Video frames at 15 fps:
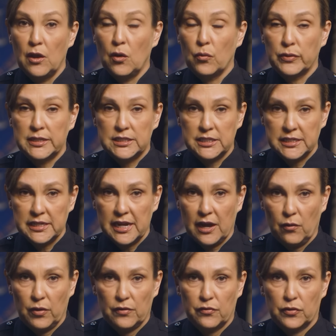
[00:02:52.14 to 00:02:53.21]
We did,
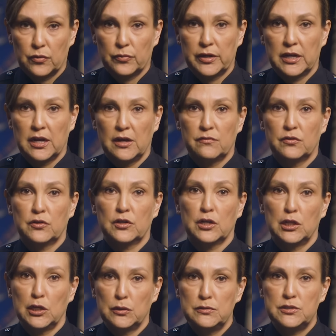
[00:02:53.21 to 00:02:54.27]
however, recover
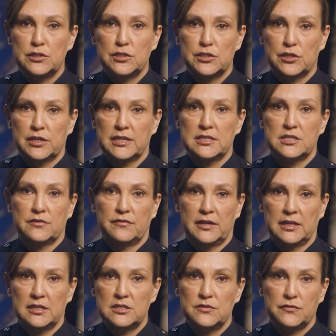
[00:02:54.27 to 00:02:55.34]
closed-circuit
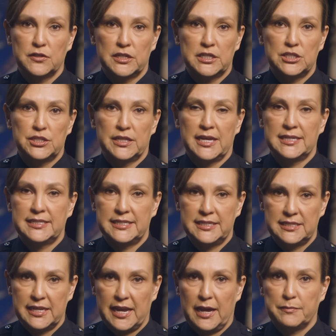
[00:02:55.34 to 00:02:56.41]
surveillance footage that
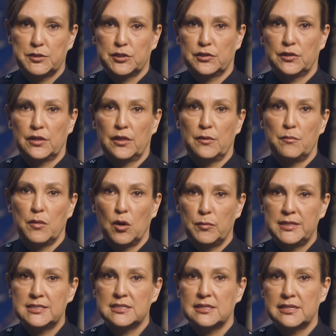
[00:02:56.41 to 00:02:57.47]
did capture the
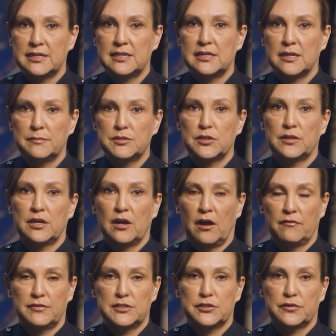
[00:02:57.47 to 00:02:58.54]
moments leading up to the
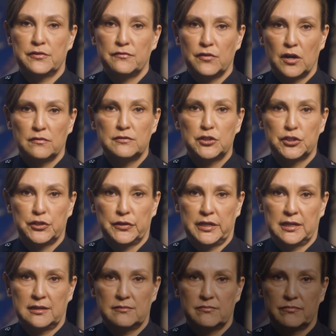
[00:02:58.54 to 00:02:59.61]
officer-involved
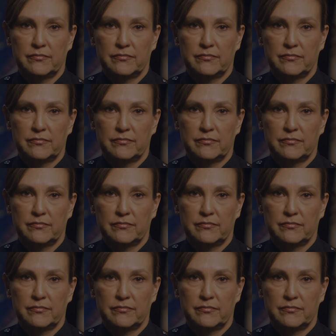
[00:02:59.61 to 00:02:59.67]
shooting.